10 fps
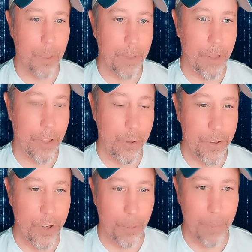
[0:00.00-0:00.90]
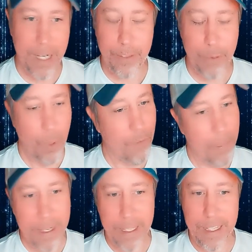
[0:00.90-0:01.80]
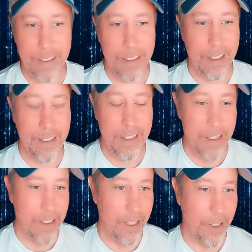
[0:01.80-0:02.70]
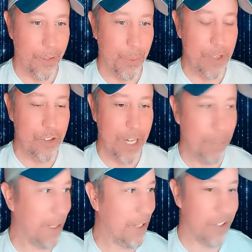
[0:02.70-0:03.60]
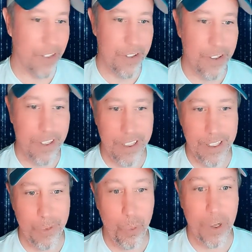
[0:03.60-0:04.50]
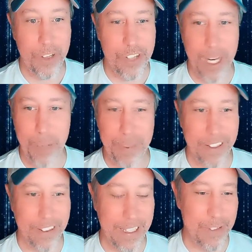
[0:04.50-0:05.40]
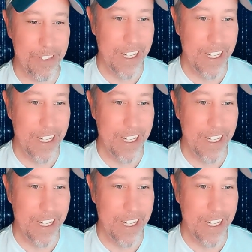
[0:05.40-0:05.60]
to the Thunderdome, right? Throw everybody in, 3 champions enter, 1 champion leaves,